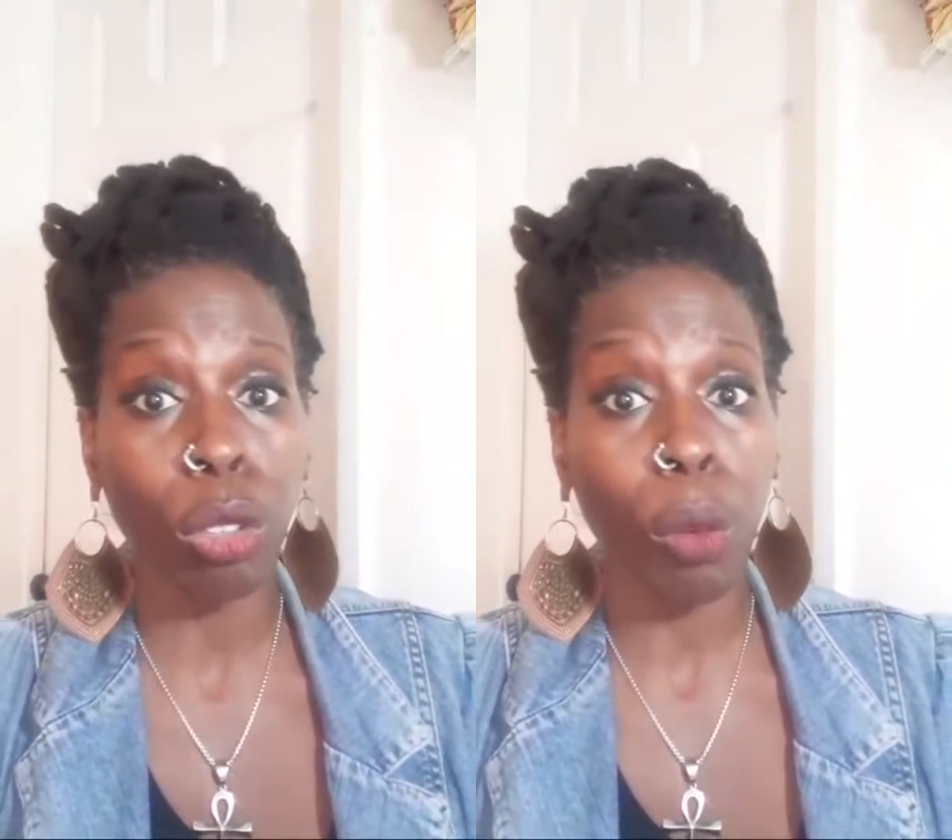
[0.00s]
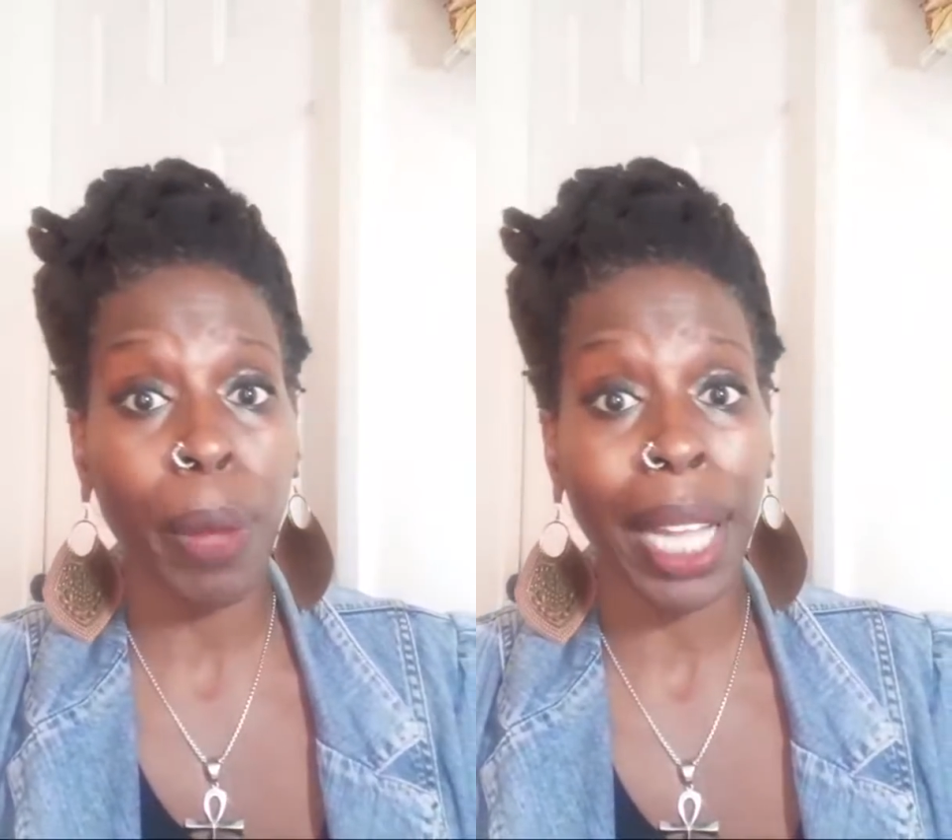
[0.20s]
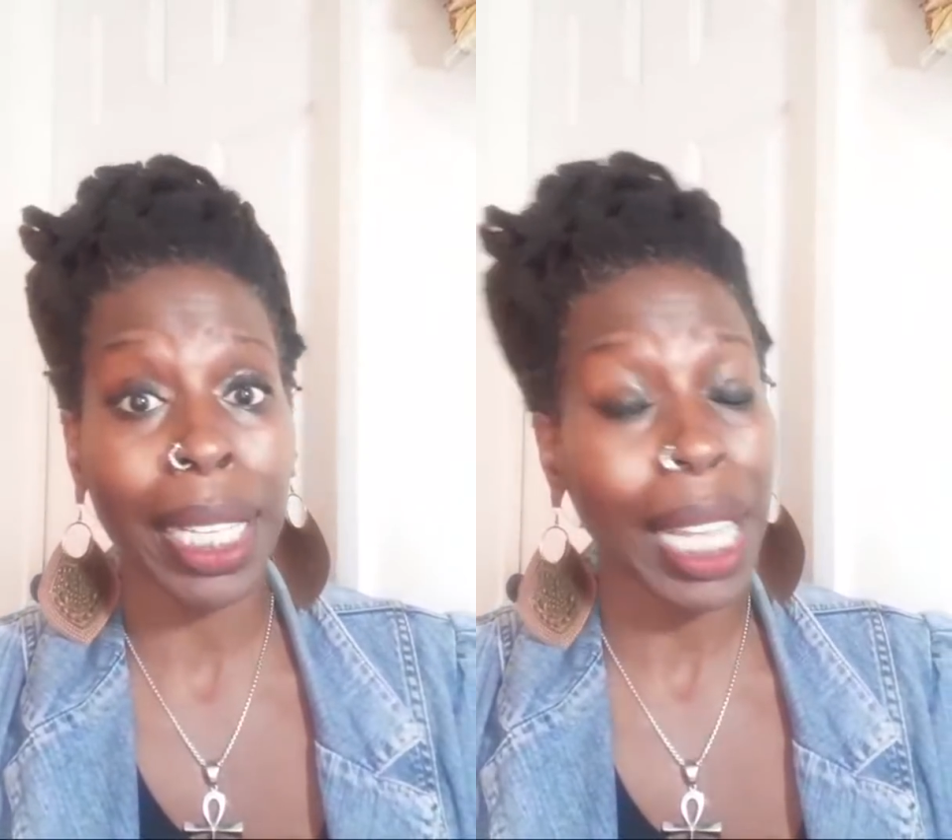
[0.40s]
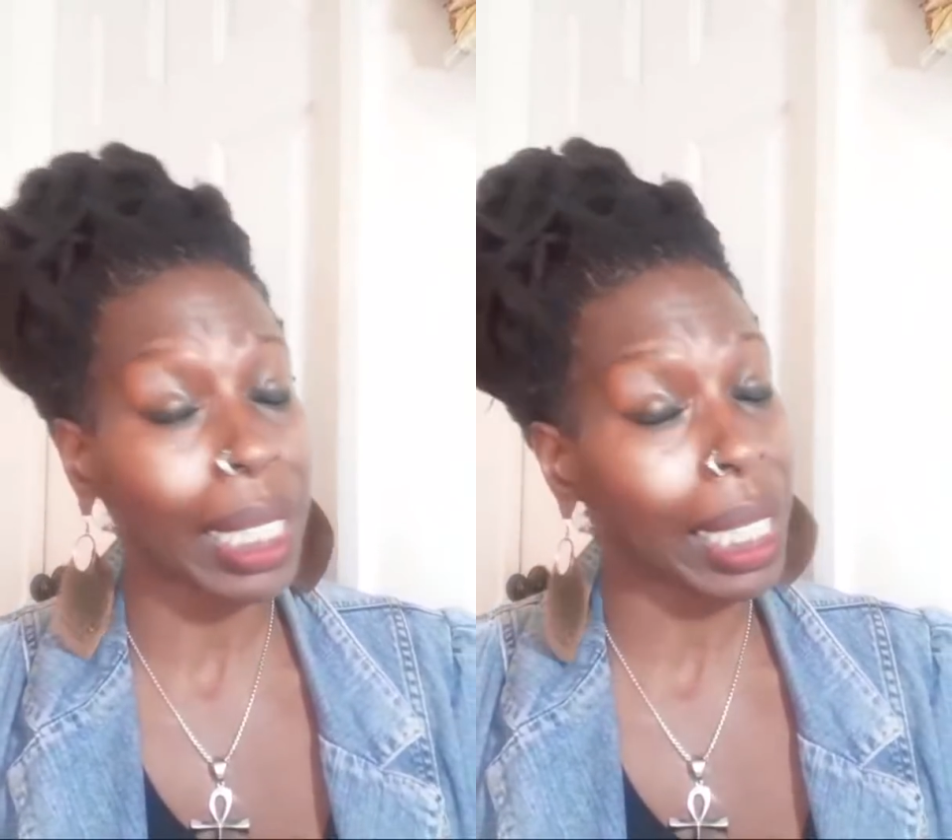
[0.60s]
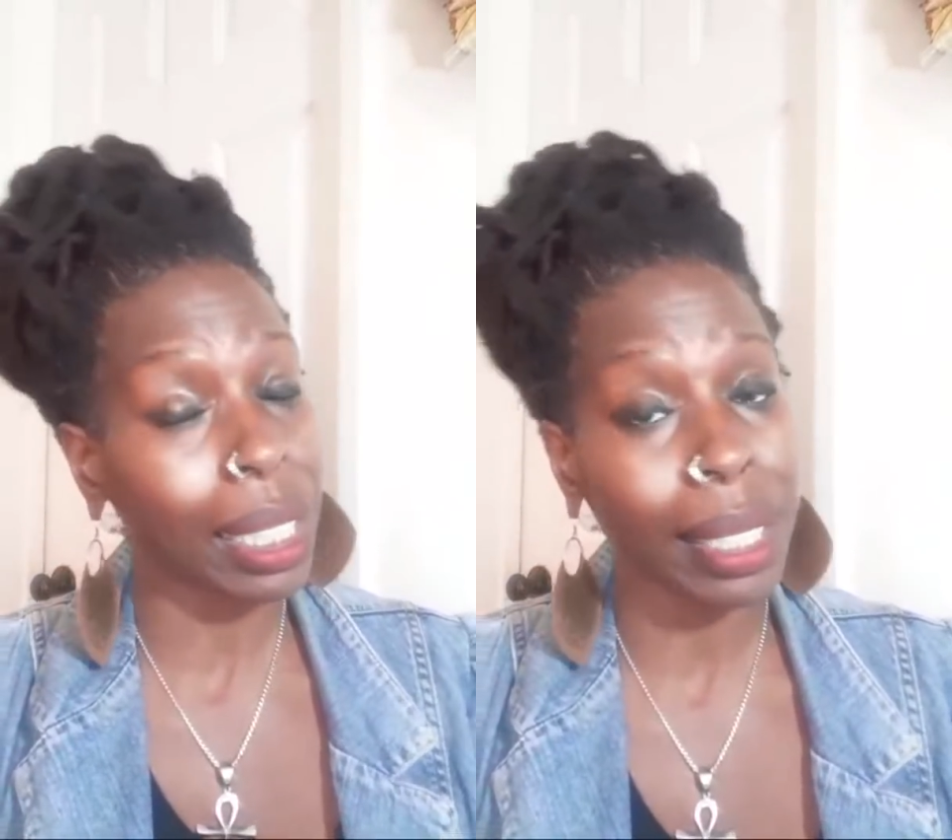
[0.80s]
nobody and
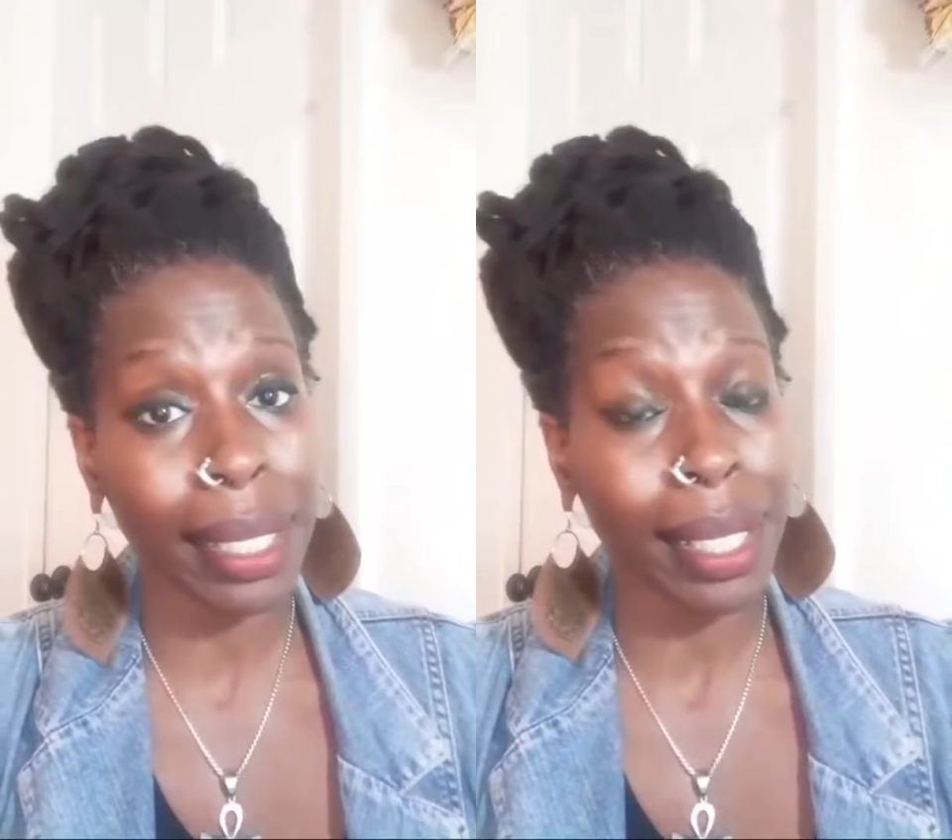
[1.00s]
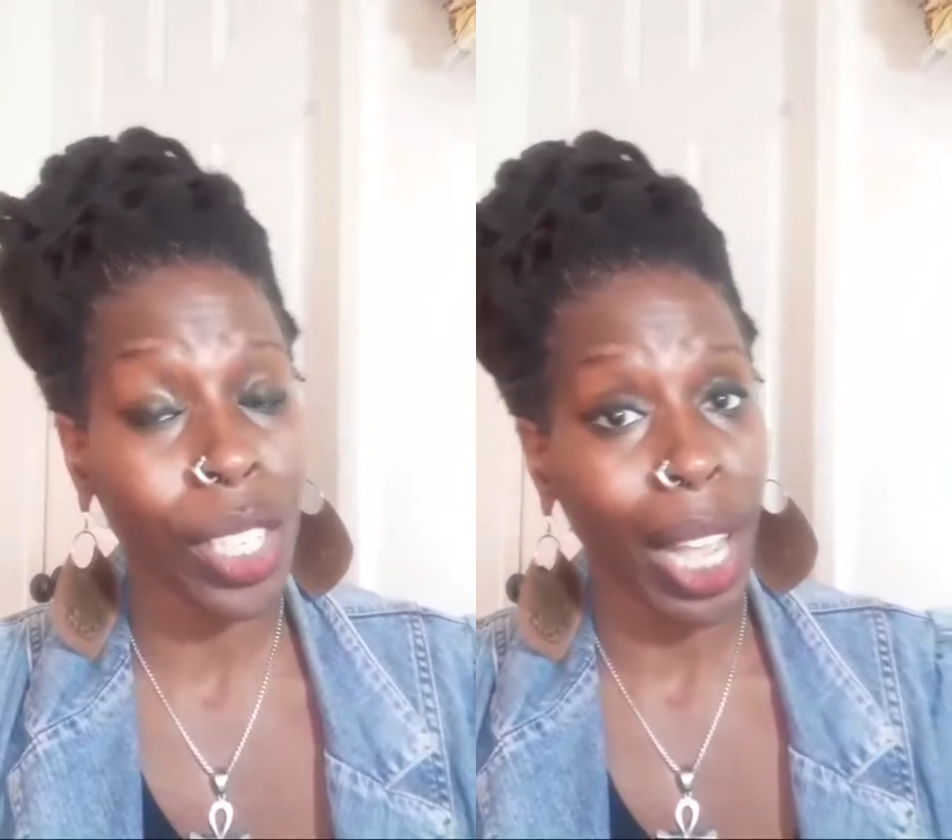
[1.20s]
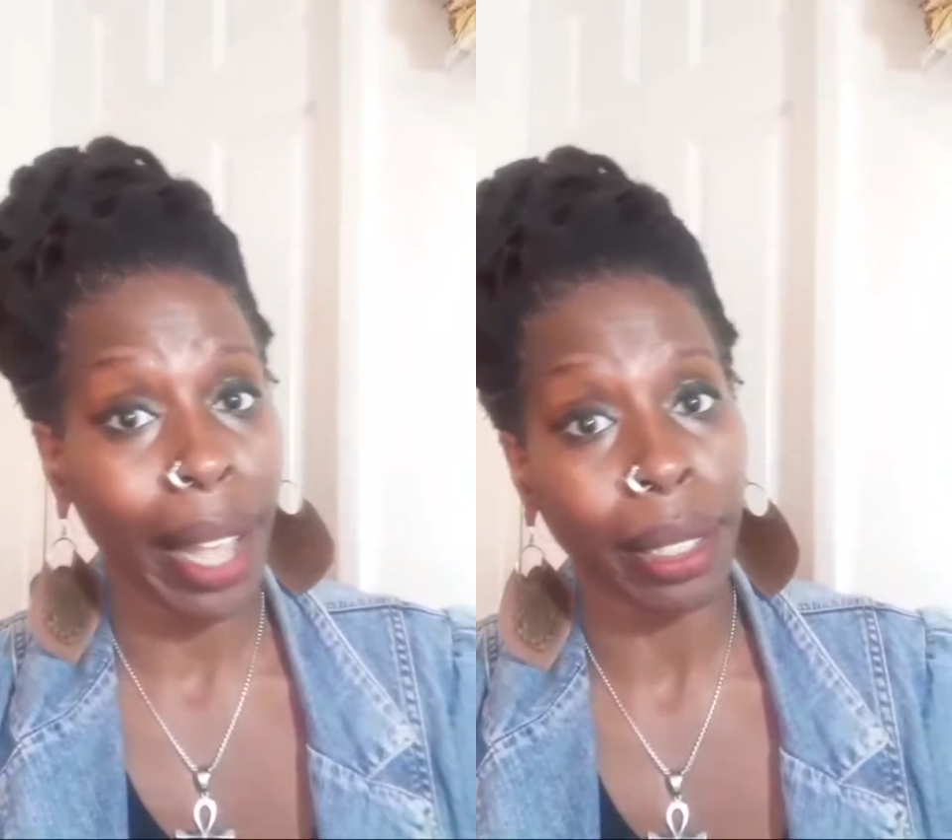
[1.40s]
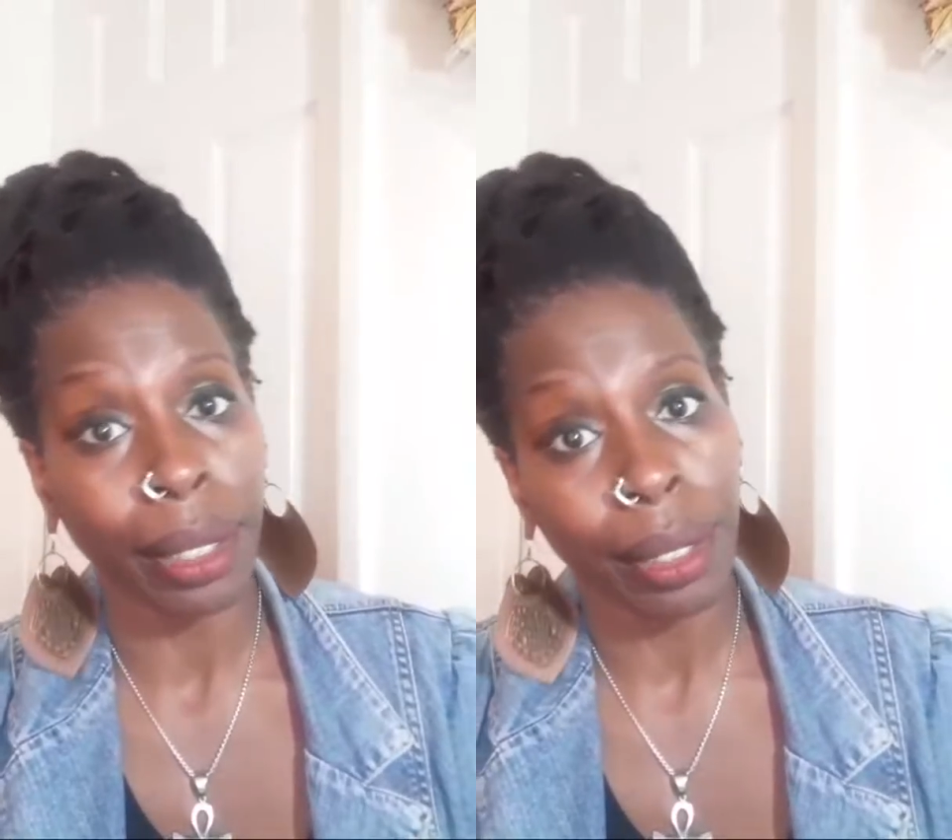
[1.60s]
neither does a child.